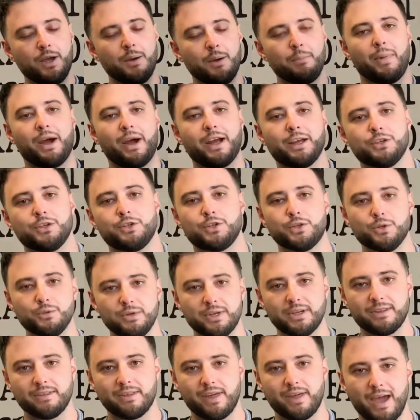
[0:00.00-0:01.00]
By
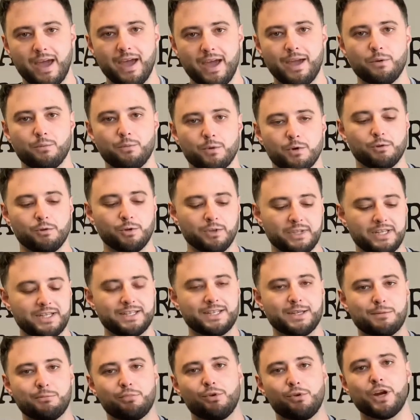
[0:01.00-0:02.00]
doing that, we're
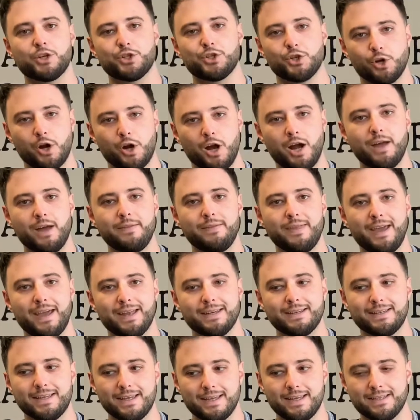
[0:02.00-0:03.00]
releasing pressure on that
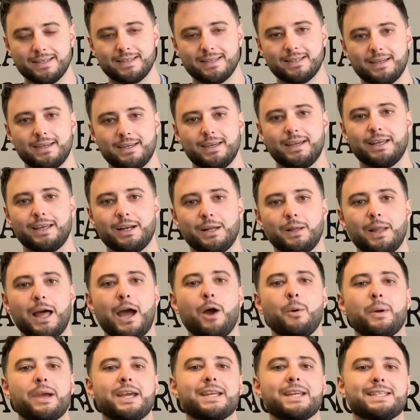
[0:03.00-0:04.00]
disc and
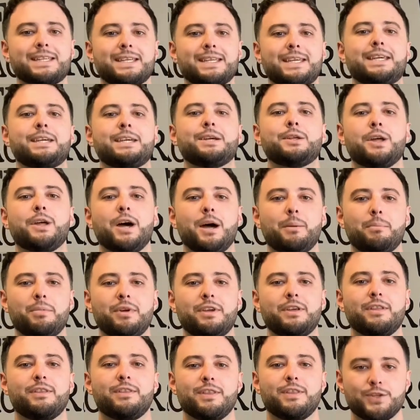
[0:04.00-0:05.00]
allowing it to heal up.
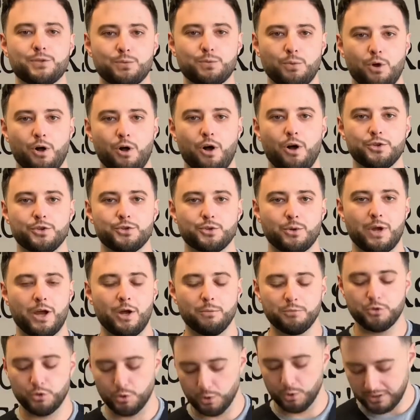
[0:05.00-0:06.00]
This will also
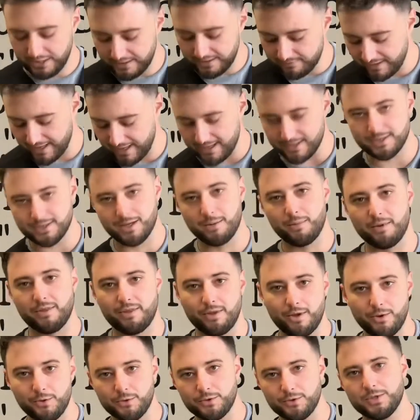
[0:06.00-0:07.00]
help to alleviate some of
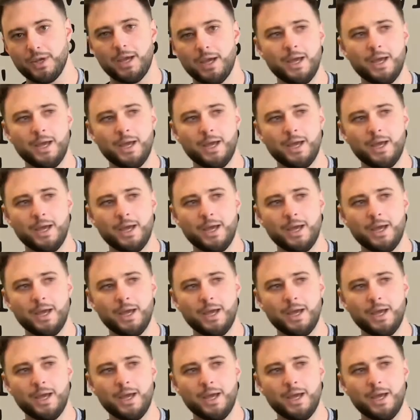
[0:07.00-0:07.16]
those